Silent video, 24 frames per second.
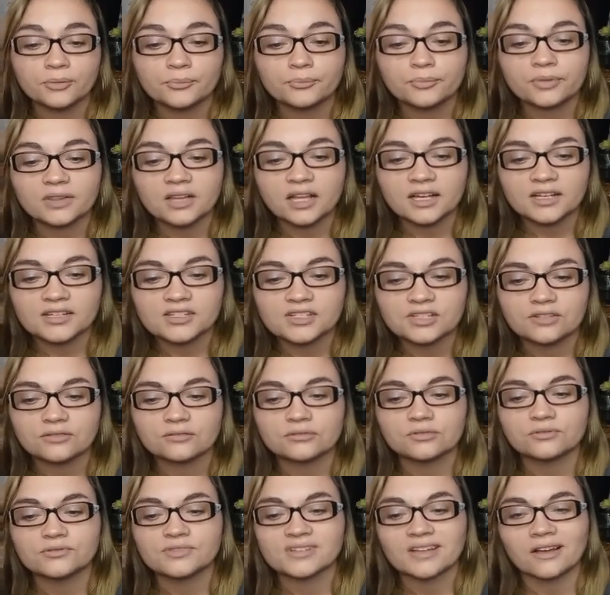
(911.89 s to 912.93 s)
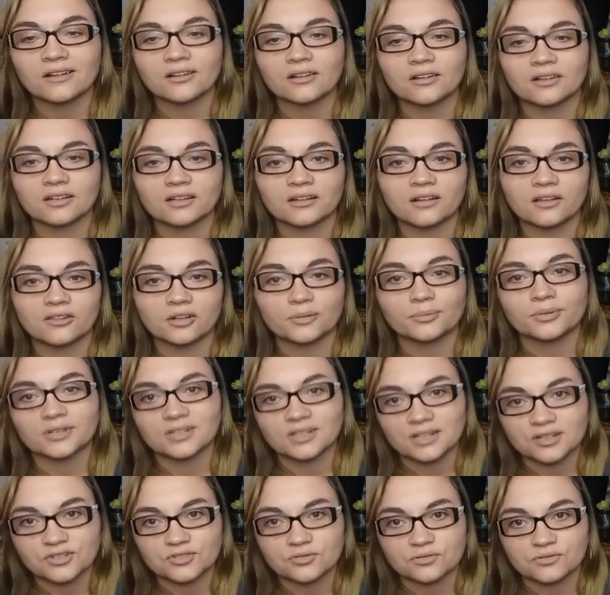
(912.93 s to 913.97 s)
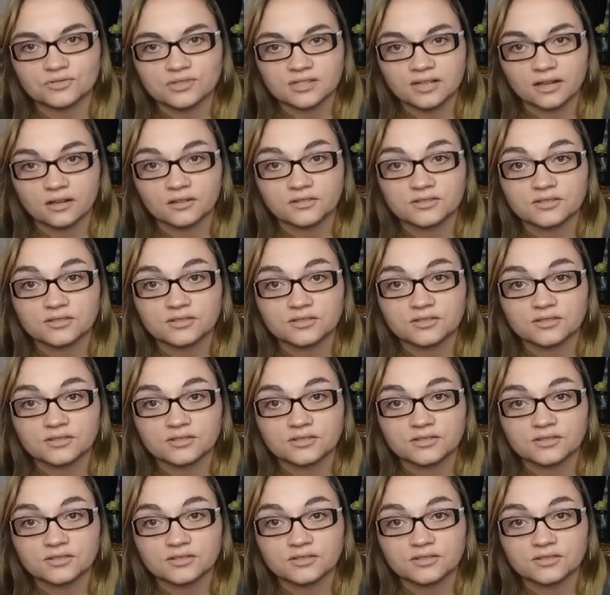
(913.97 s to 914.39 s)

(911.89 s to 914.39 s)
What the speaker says: plus you lose out on another potential sale.